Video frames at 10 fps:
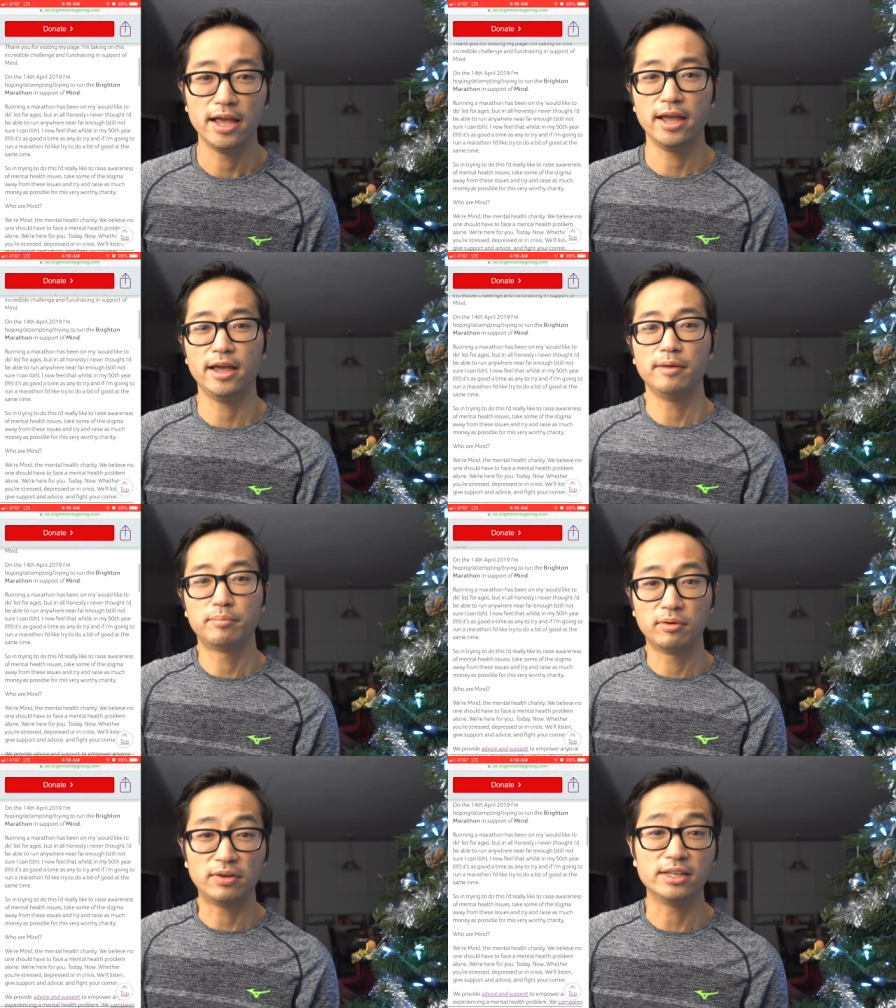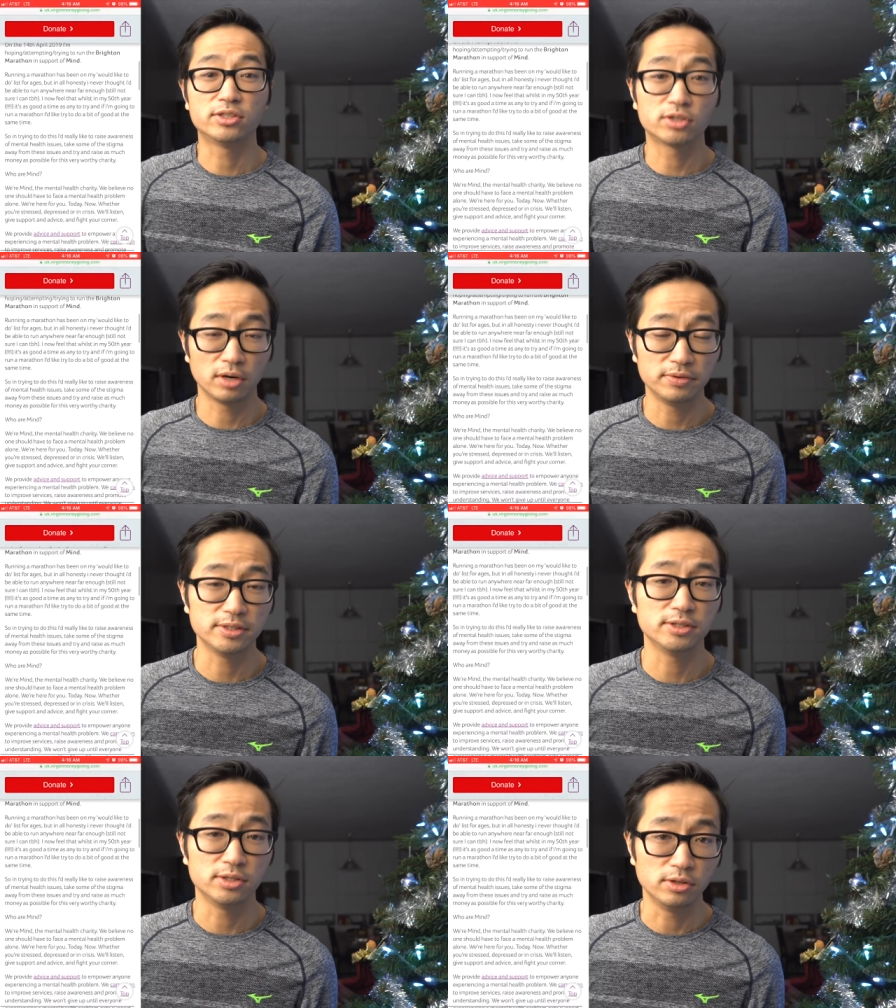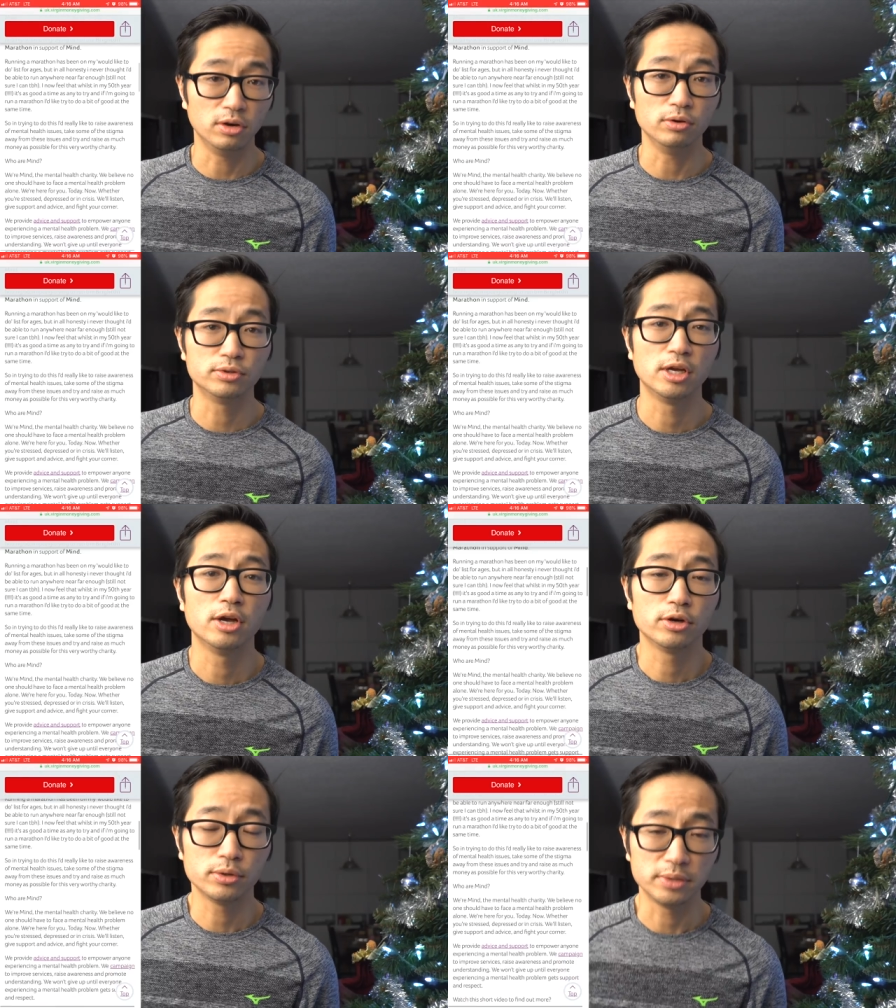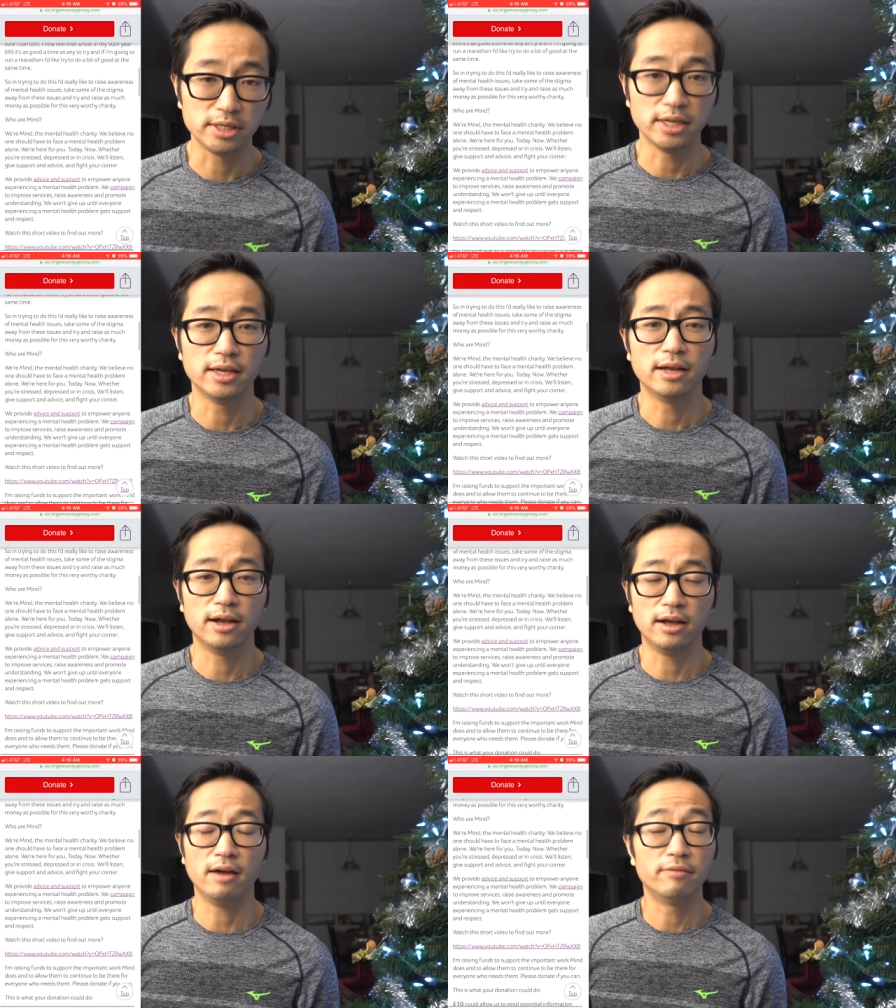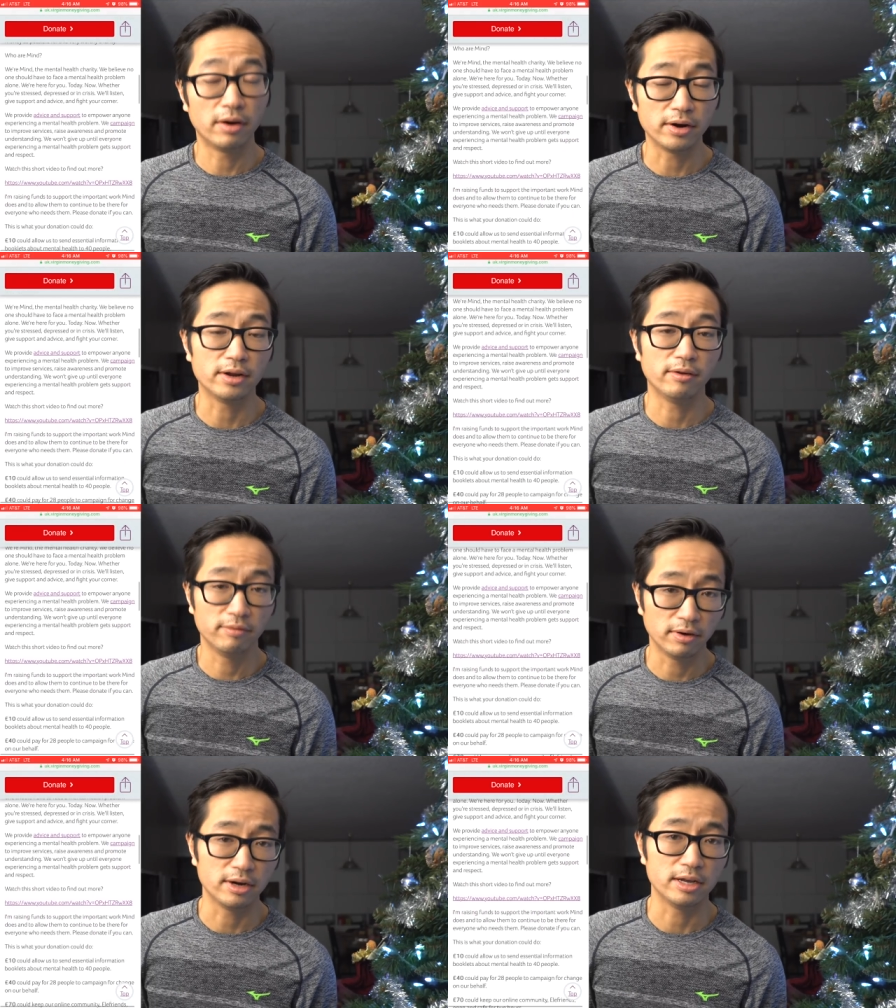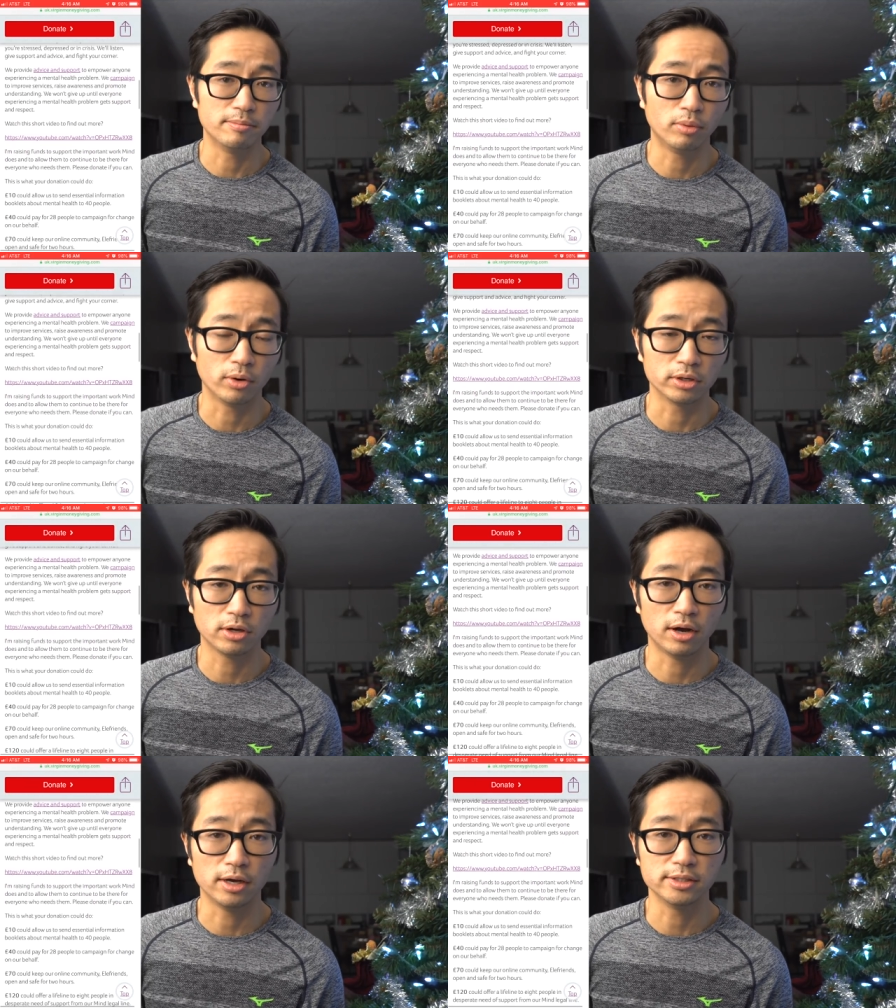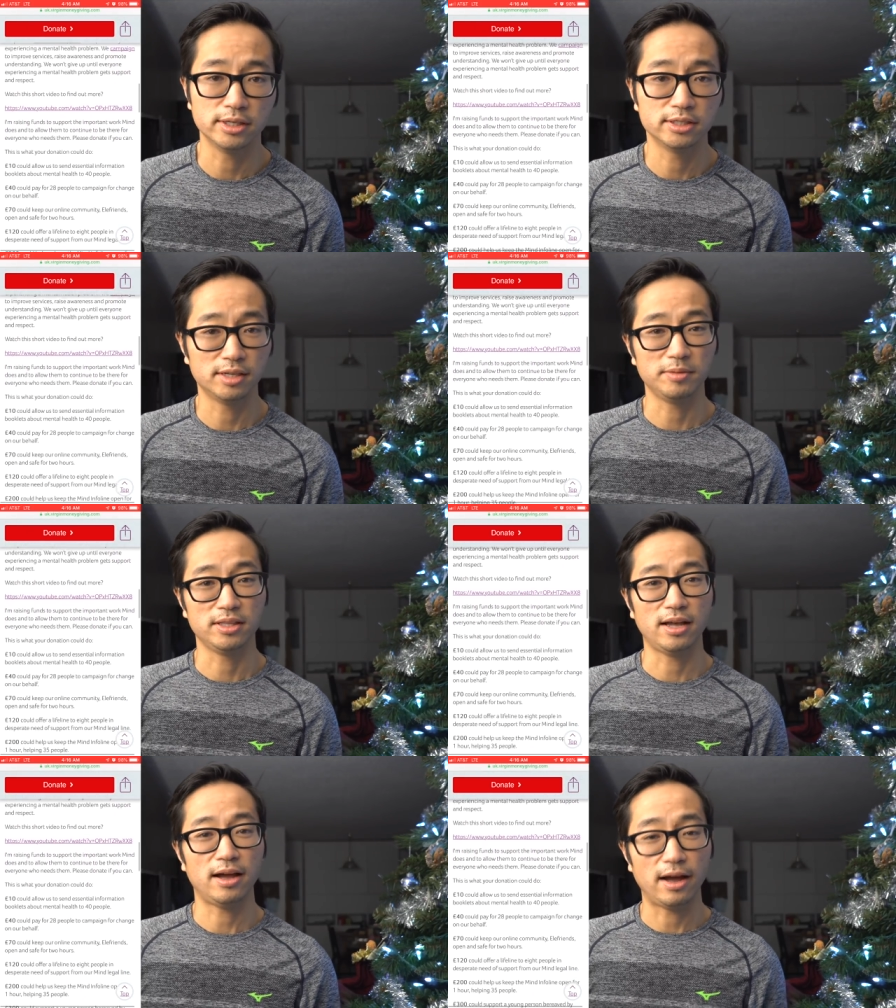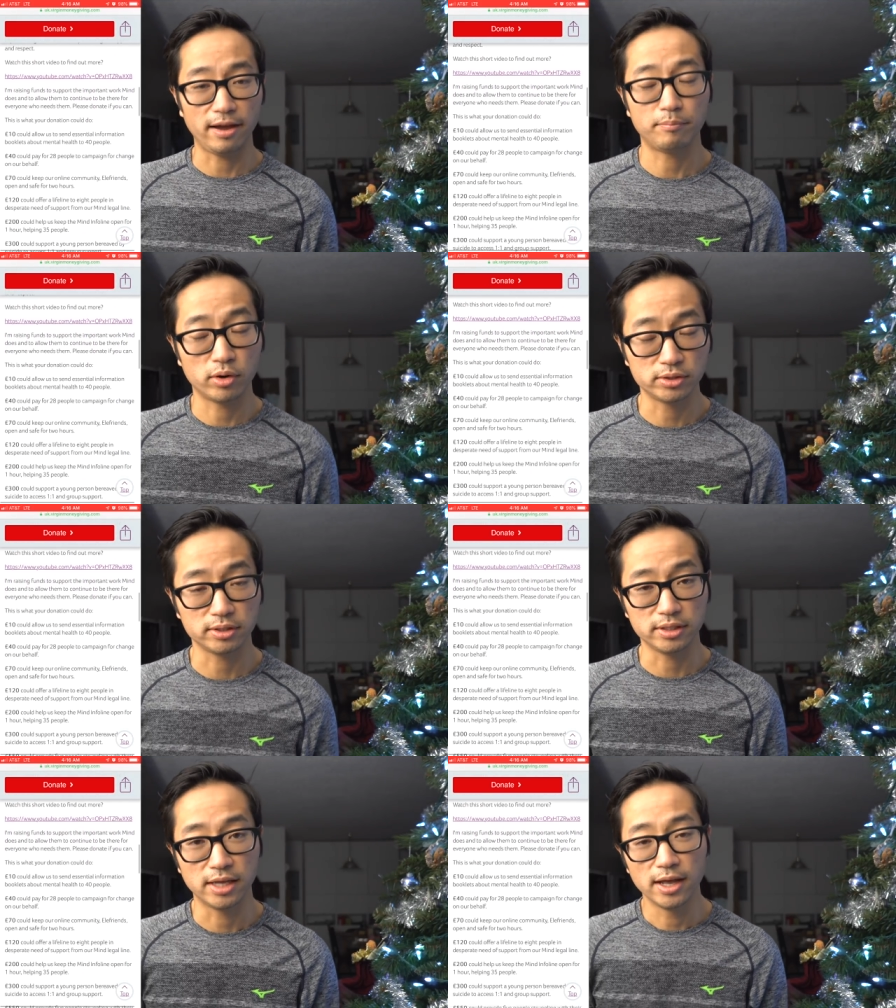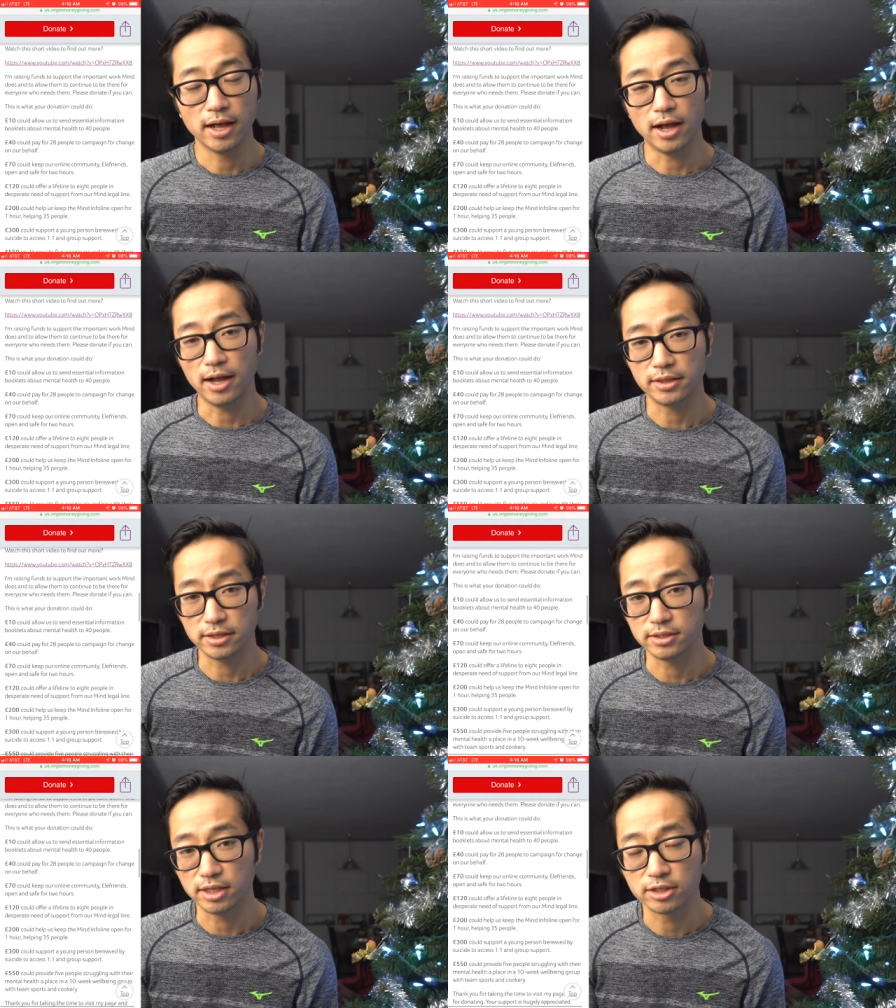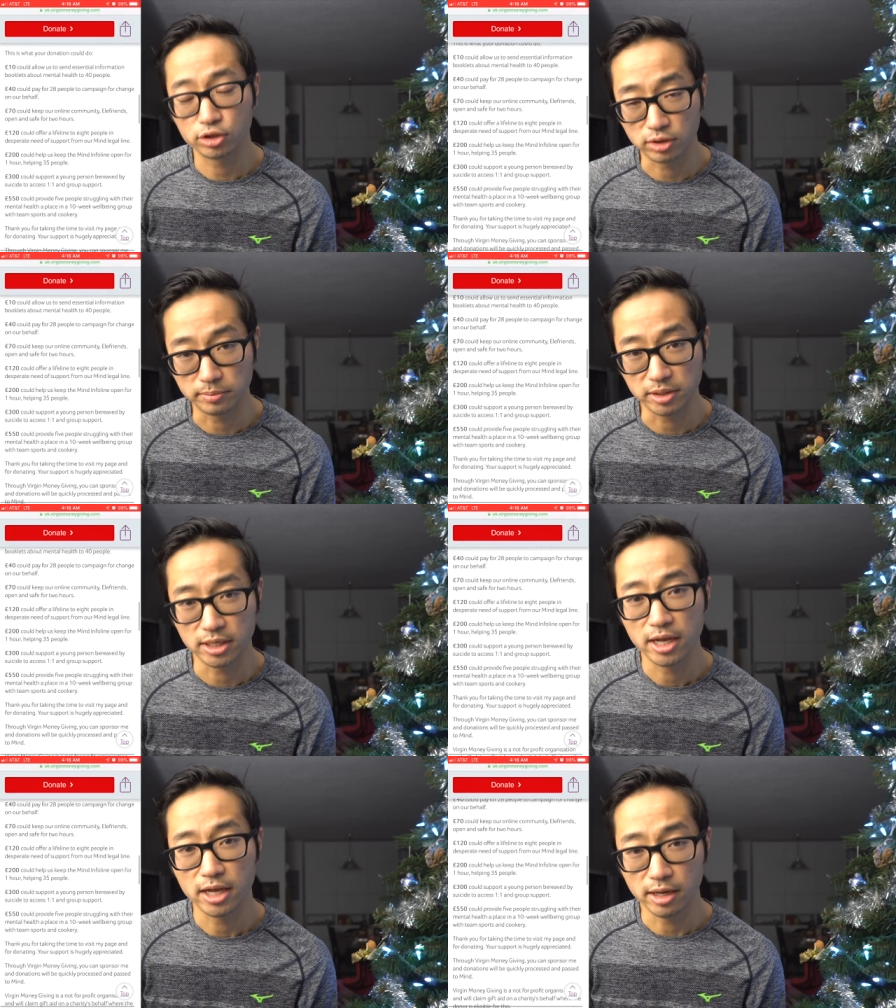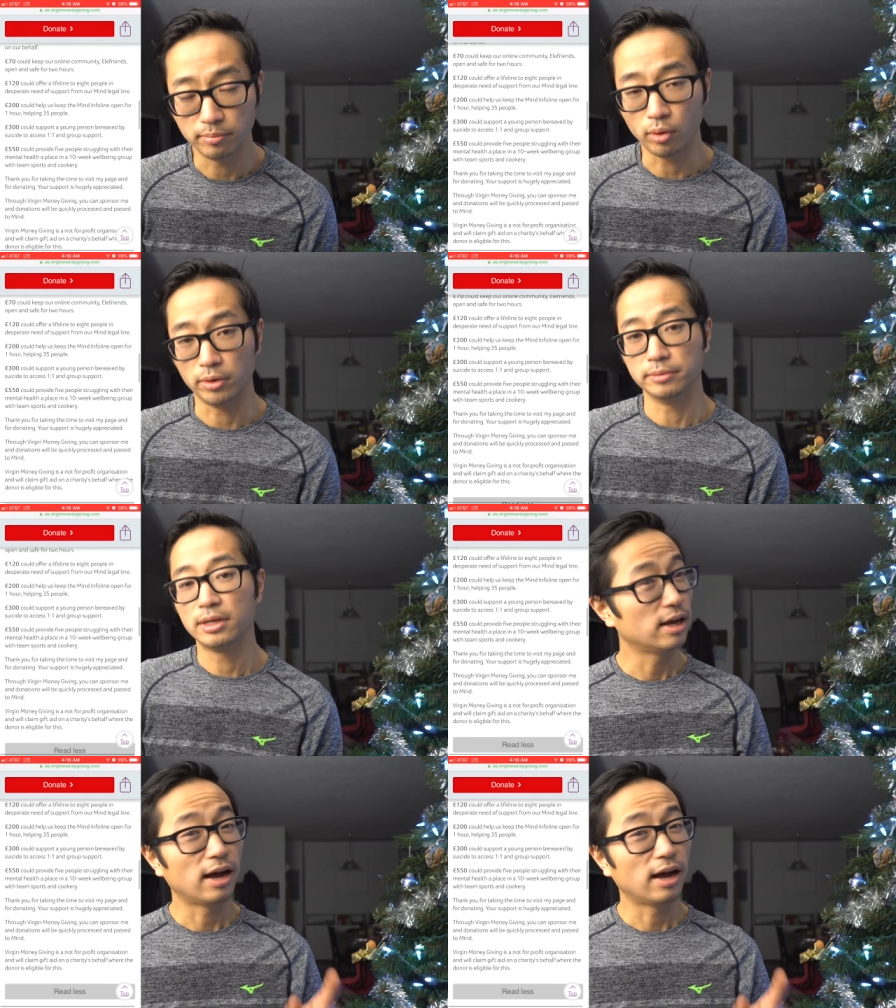and provides services to those who need it. Uh, a very, very important cause, and something that I personally uh, think is extremely important.